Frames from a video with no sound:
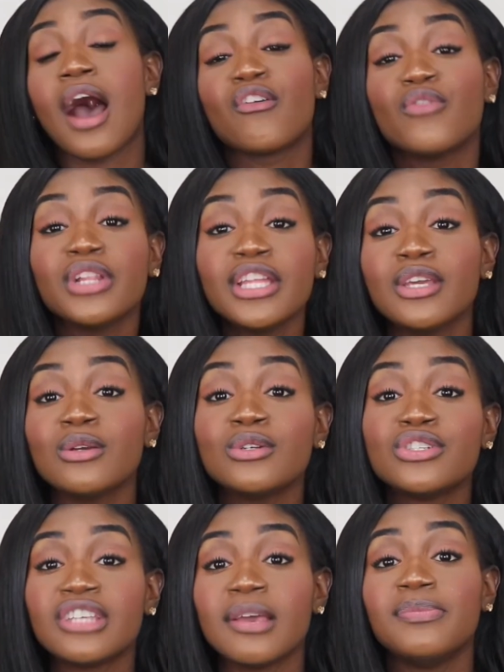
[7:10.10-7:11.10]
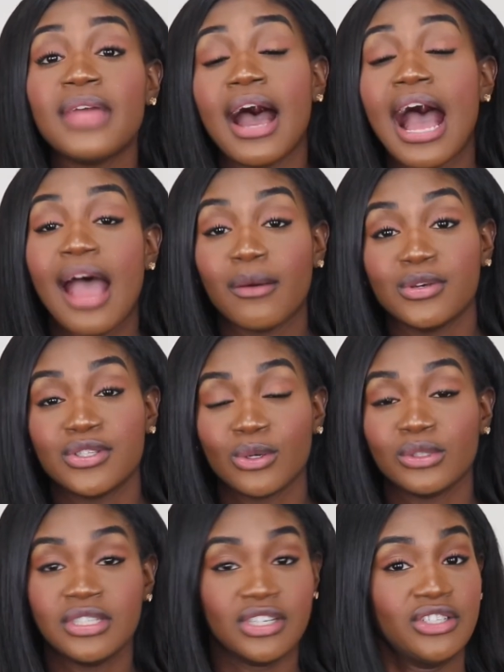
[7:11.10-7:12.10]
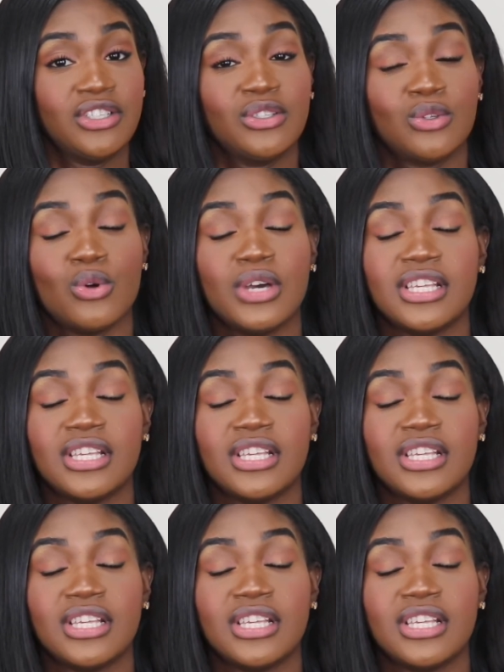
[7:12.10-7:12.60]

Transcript: A really huge tip that I was told in nursing school